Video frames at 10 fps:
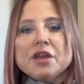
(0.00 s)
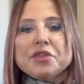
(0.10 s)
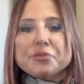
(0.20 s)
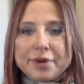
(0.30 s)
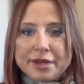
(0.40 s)

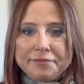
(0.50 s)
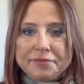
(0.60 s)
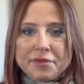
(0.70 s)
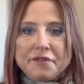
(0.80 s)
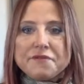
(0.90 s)
3,
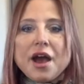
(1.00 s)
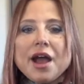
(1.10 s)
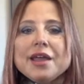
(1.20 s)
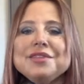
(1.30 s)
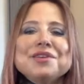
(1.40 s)

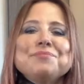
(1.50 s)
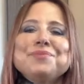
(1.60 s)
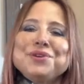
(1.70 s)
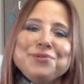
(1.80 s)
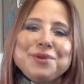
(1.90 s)
find the
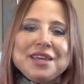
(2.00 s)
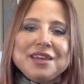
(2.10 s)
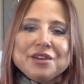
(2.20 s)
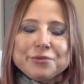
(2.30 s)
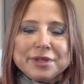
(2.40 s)

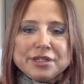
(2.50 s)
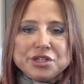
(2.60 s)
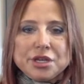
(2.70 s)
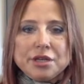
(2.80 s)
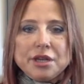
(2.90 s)
beauty in
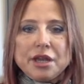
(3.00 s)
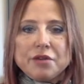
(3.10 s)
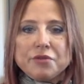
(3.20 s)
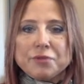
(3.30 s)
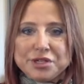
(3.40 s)
religion
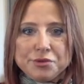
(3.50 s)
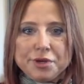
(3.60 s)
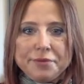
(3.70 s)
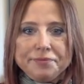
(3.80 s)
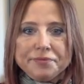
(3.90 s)
and
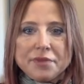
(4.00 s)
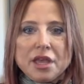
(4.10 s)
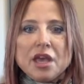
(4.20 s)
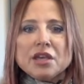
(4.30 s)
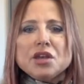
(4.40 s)
ritual.
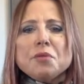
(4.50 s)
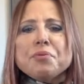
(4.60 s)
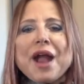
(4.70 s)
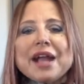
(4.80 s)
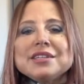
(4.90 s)
You know,
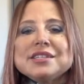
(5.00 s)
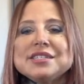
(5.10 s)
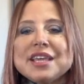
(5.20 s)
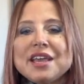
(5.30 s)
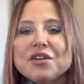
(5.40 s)

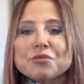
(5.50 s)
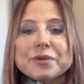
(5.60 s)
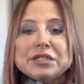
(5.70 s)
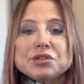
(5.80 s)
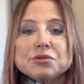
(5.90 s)
practicing
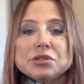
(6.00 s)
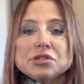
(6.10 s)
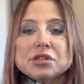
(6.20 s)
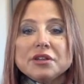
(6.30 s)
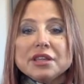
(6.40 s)
ritual
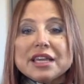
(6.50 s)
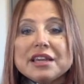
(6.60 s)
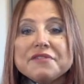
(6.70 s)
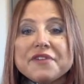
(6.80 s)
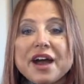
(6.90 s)

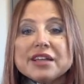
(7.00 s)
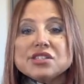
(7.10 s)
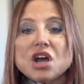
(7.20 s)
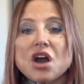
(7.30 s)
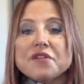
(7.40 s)

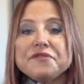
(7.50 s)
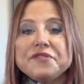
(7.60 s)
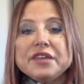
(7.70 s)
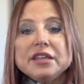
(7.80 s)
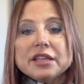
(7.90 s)
solidifies our
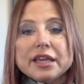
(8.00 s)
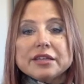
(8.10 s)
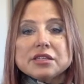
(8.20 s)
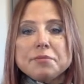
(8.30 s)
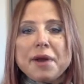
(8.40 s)

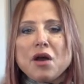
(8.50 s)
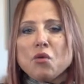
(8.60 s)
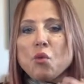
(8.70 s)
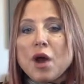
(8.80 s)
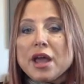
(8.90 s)
feelings
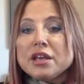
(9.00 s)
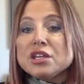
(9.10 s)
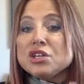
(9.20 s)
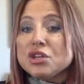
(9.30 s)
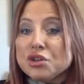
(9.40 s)
about what
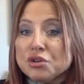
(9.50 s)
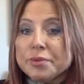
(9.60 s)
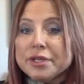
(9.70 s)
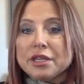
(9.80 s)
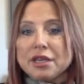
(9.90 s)
you
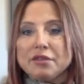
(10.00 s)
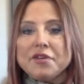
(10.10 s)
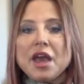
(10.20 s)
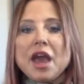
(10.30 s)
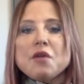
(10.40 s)
believe
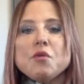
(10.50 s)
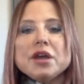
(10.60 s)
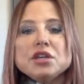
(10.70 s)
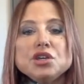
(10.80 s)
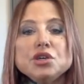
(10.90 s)
and
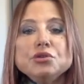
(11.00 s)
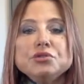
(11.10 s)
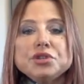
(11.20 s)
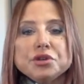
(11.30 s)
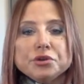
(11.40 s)
what you
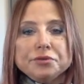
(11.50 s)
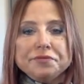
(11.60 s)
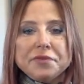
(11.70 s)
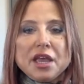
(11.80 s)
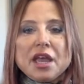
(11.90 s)
do.
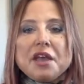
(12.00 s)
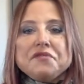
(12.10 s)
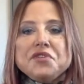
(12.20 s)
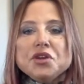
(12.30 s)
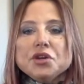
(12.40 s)

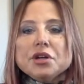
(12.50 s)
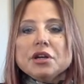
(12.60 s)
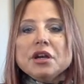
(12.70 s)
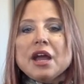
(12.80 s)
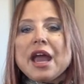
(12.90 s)
If
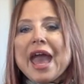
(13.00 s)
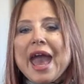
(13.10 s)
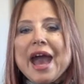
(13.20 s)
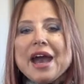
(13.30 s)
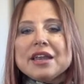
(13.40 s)
you're
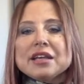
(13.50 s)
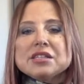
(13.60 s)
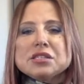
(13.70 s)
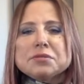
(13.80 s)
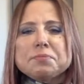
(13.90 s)
at a
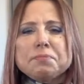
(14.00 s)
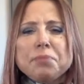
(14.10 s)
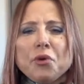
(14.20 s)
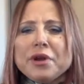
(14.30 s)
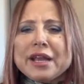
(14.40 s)

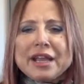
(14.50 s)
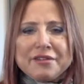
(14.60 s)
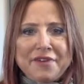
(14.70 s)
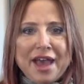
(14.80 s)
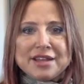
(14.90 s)
sporting
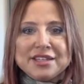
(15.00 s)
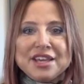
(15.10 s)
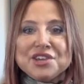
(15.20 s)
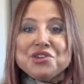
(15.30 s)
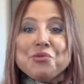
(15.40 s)
event,
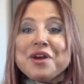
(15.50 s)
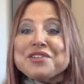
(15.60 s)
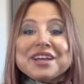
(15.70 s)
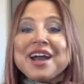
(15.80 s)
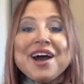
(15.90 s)
you wear
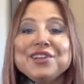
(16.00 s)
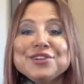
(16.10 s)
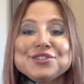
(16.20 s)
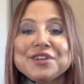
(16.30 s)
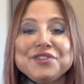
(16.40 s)
the
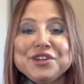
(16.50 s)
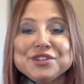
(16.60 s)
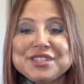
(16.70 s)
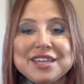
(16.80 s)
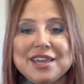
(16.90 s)
colors of your
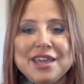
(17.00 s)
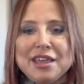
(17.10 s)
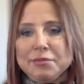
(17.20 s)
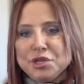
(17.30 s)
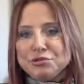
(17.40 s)

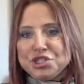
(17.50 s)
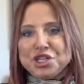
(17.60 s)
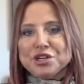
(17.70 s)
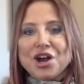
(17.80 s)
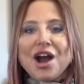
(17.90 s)
team, you
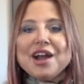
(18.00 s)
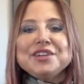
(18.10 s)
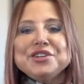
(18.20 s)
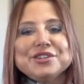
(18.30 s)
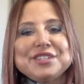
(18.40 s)
cheer
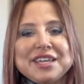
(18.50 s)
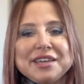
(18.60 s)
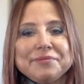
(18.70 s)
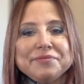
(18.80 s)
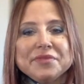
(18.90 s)
on your
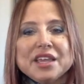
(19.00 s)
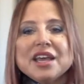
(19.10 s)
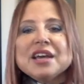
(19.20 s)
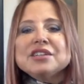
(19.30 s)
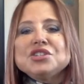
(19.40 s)
team.
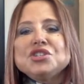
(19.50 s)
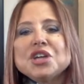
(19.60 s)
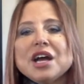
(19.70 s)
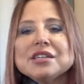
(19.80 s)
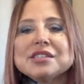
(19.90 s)

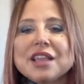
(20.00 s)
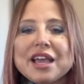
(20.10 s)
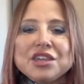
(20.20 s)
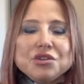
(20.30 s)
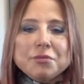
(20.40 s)
Just
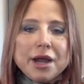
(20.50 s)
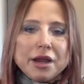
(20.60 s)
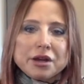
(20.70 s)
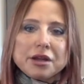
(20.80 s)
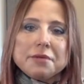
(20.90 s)
like you
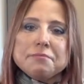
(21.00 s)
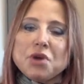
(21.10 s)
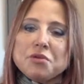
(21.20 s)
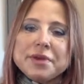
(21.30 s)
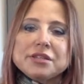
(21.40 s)
mark
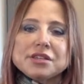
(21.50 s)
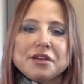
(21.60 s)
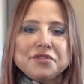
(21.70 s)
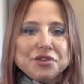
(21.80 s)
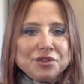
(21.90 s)
moments
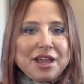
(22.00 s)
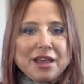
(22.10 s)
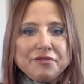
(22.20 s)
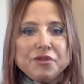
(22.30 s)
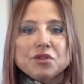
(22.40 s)
of your
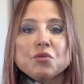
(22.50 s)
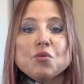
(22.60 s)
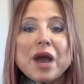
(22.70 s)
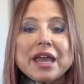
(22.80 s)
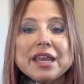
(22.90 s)
life with
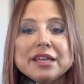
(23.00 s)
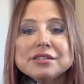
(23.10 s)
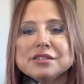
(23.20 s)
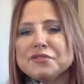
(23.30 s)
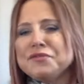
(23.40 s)

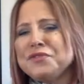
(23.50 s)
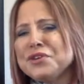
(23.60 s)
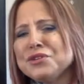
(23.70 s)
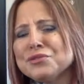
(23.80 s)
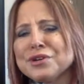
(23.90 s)
weddings,
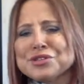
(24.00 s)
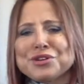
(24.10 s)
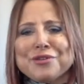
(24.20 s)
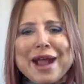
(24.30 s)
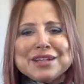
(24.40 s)
funerals,
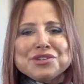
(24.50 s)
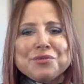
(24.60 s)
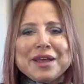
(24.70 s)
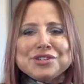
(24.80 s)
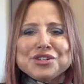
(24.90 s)

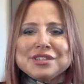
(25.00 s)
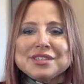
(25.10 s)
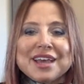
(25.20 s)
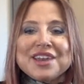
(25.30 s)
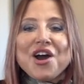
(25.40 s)
graduations,
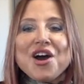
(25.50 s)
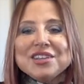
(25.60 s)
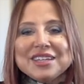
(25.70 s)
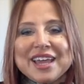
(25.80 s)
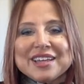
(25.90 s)
and
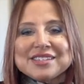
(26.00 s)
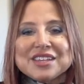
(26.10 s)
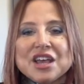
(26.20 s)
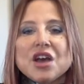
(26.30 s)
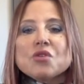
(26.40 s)
holidays,
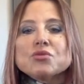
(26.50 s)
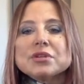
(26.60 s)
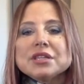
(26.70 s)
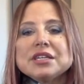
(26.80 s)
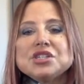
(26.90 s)

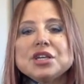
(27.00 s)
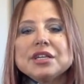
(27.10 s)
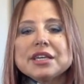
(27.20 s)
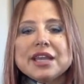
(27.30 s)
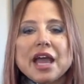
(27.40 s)
religion
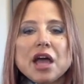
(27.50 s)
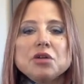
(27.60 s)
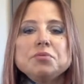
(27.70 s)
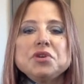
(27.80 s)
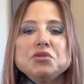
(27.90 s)
can
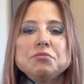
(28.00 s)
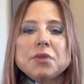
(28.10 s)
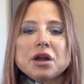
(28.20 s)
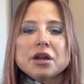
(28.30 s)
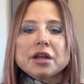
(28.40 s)
help you
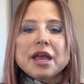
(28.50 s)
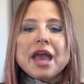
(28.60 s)
mark